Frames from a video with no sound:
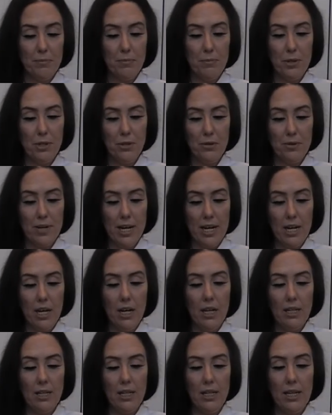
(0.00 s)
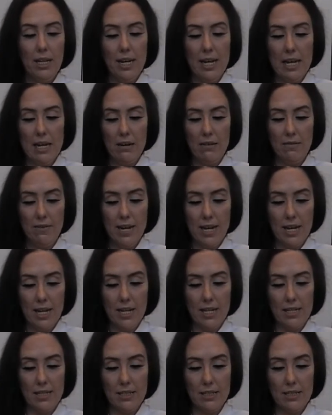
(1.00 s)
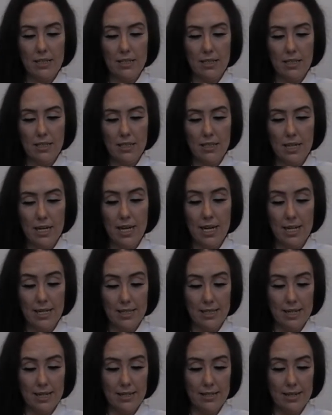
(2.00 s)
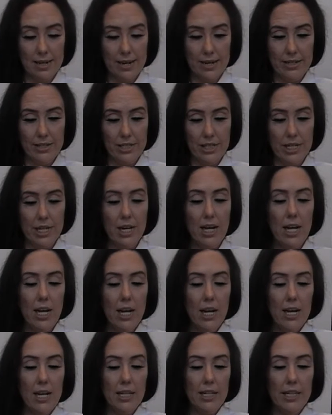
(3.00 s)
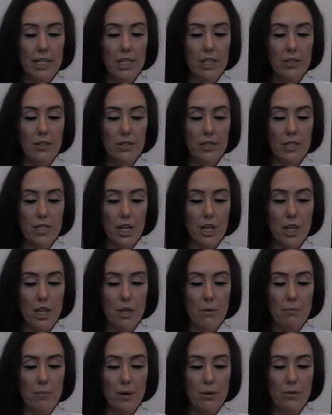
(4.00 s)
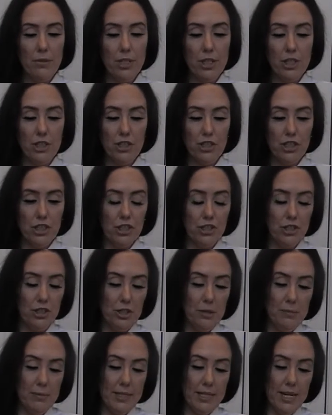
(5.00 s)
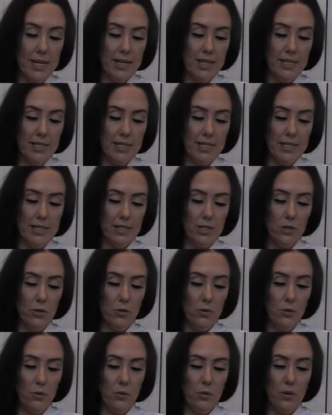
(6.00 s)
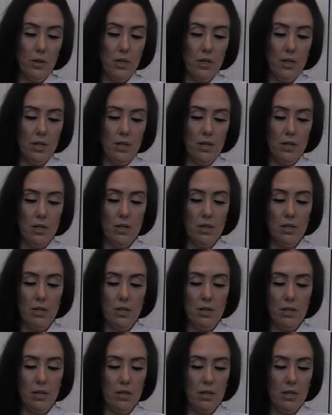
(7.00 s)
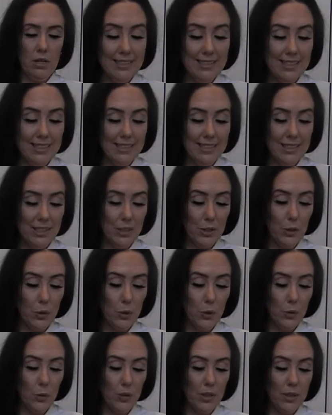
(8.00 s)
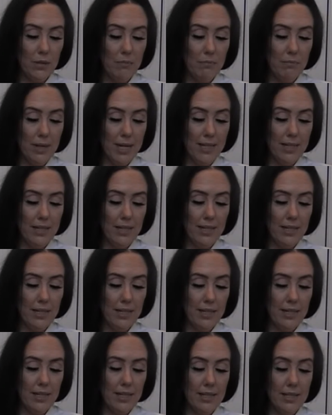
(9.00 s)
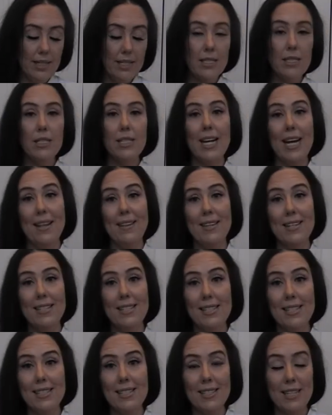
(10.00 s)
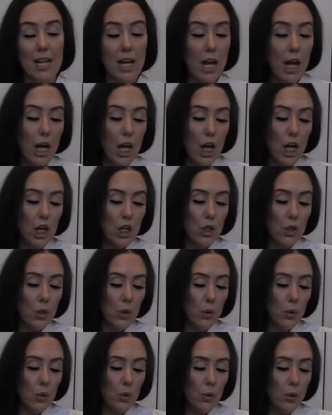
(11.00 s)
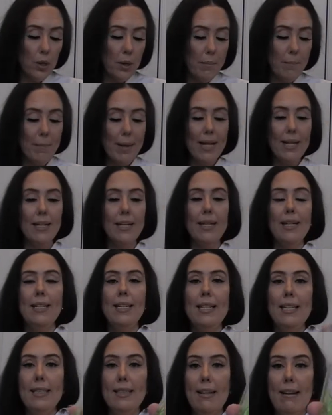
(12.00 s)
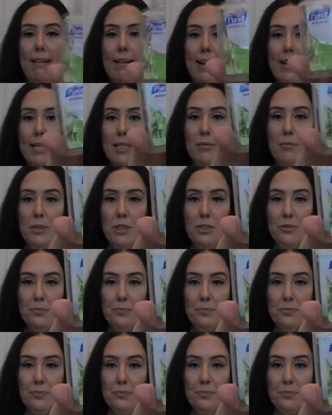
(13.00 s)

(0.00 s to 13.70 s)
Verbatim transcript: Purell Advanced Hand Sanitizer. Kills the most germs and this is Cool, cool Melon, This and this is Cool Melon Lime.